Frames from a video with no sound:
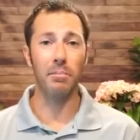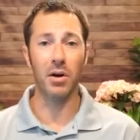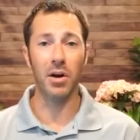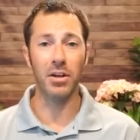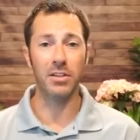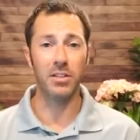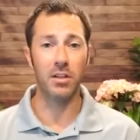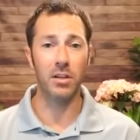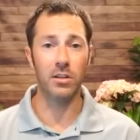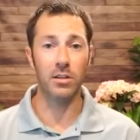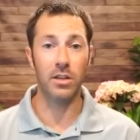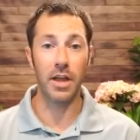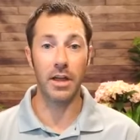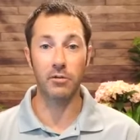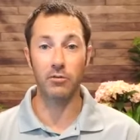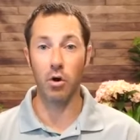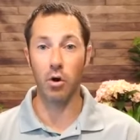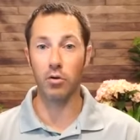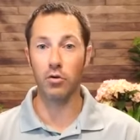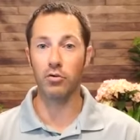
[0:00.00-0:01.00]
but they
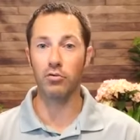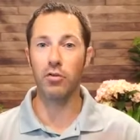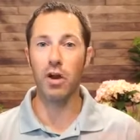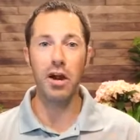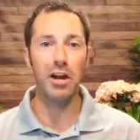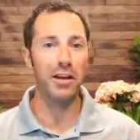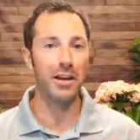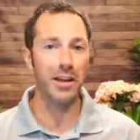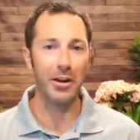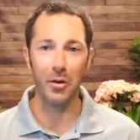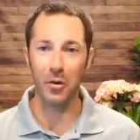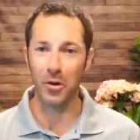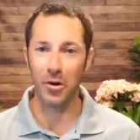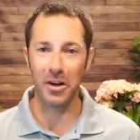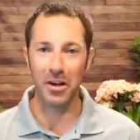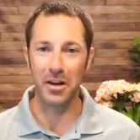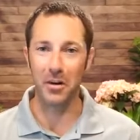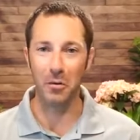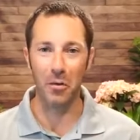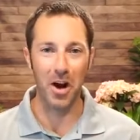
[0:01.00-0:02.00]
grow great in
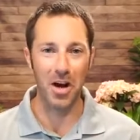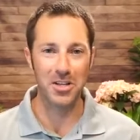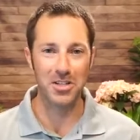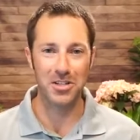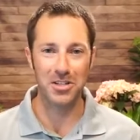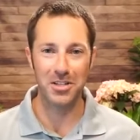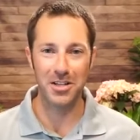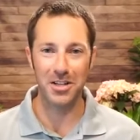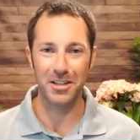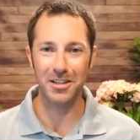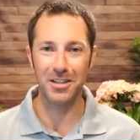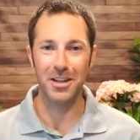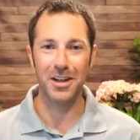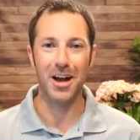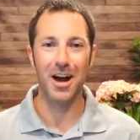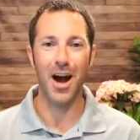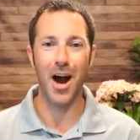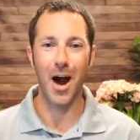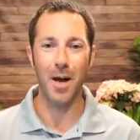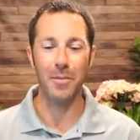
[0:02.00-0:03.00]
Oregon and Washington
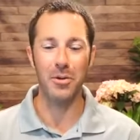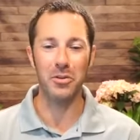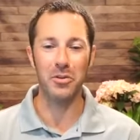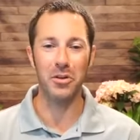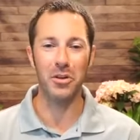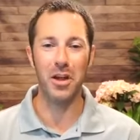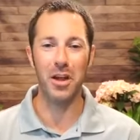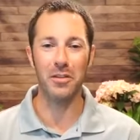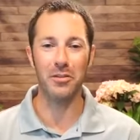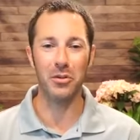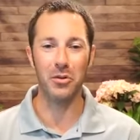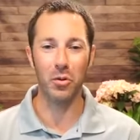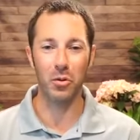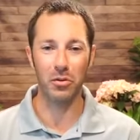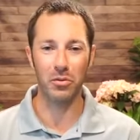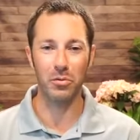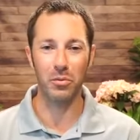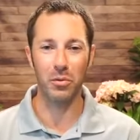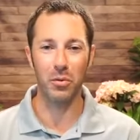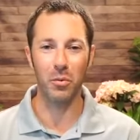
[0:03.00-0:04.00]
um, in, the, in the
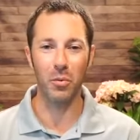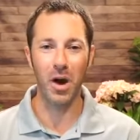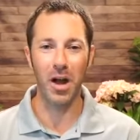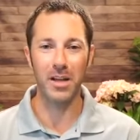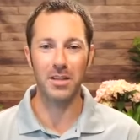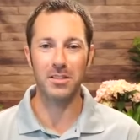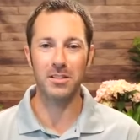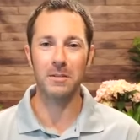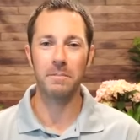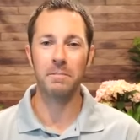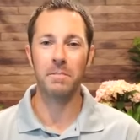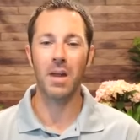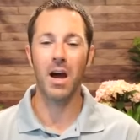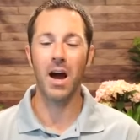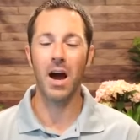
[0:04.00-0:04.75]
Northwest.